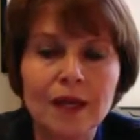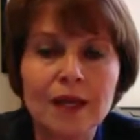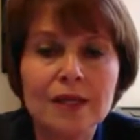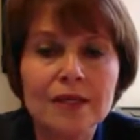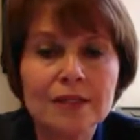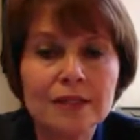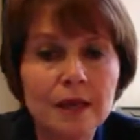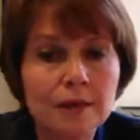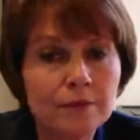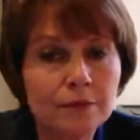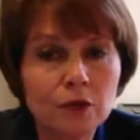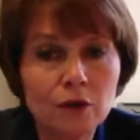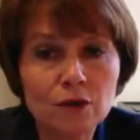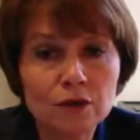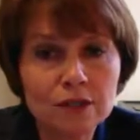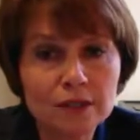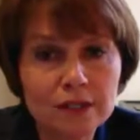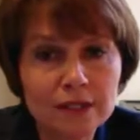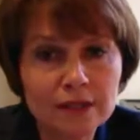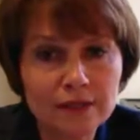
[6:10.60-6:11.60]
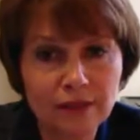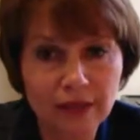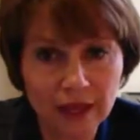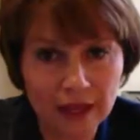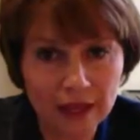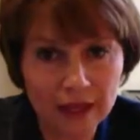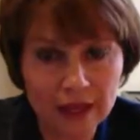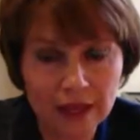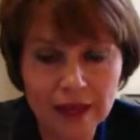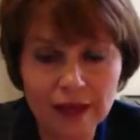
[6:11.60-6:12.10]
Some don't
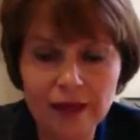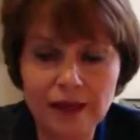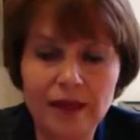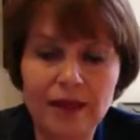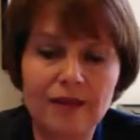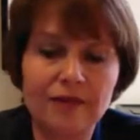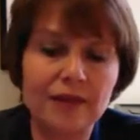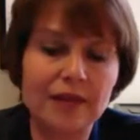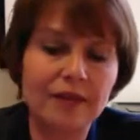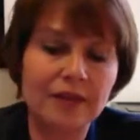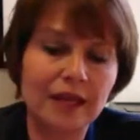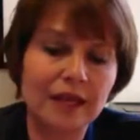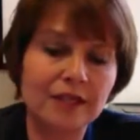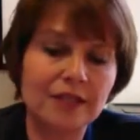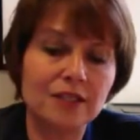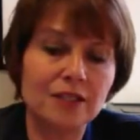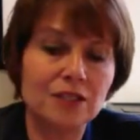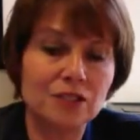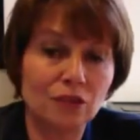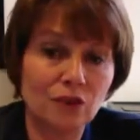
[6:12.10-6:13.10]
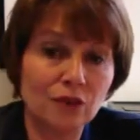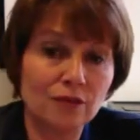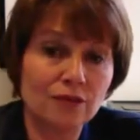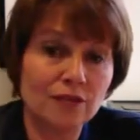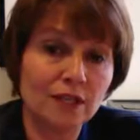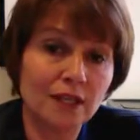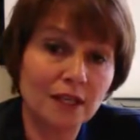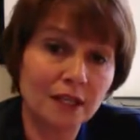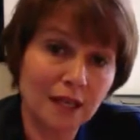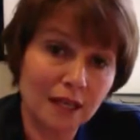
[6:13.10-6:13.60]
think that they deserve
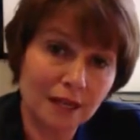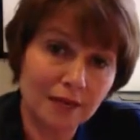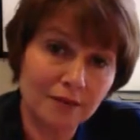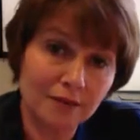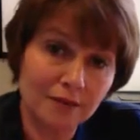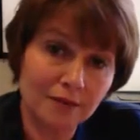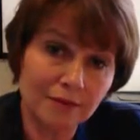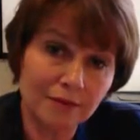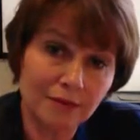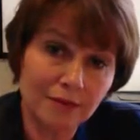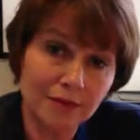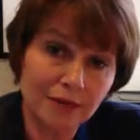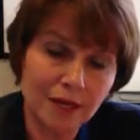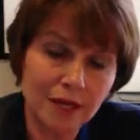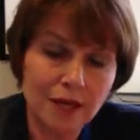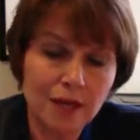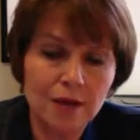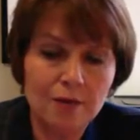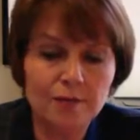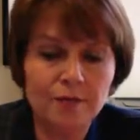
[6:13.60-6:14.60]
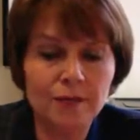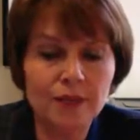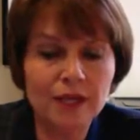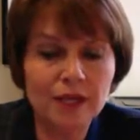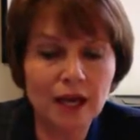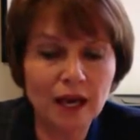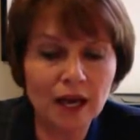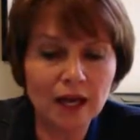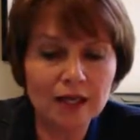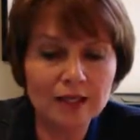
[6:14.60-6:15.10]
to live
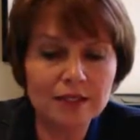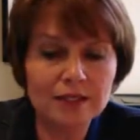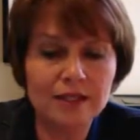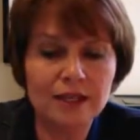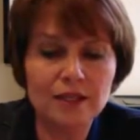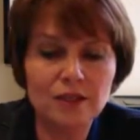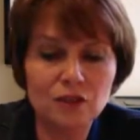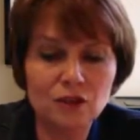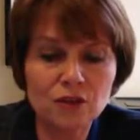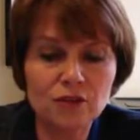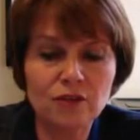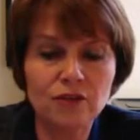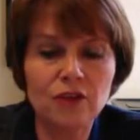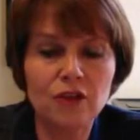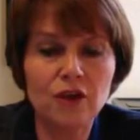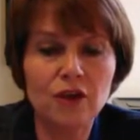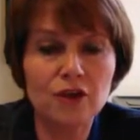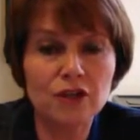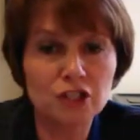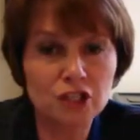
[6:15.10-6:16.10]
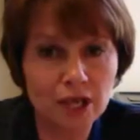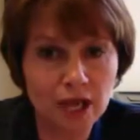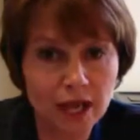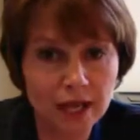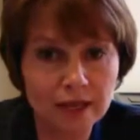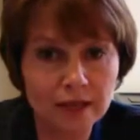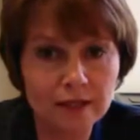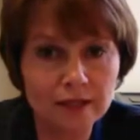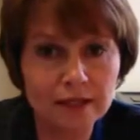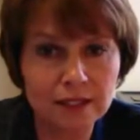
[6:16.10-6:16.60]
because they took their
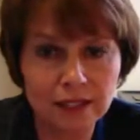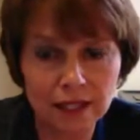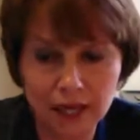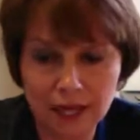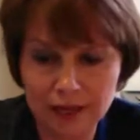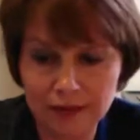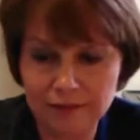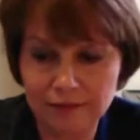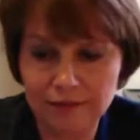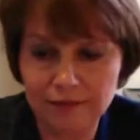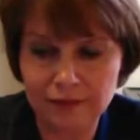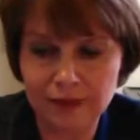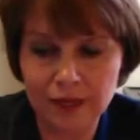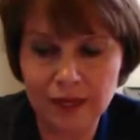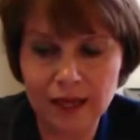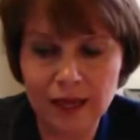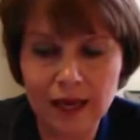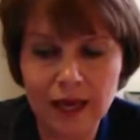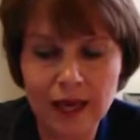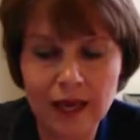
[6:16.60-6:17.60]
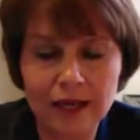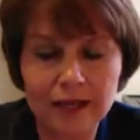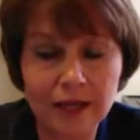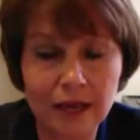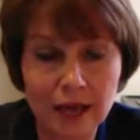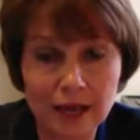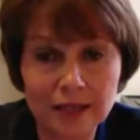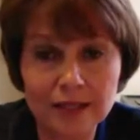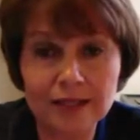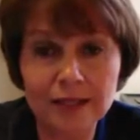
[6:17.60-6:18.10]
child's life and
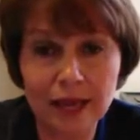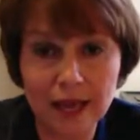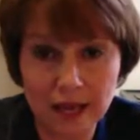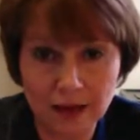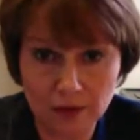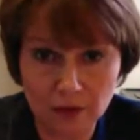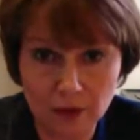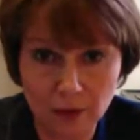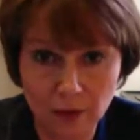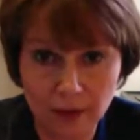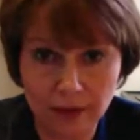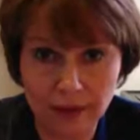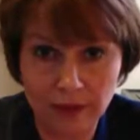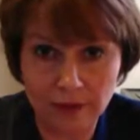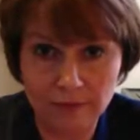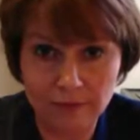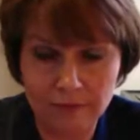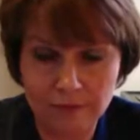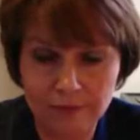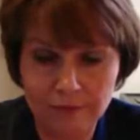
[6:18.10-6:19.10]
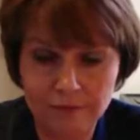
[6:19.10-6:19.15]
God is angry with them.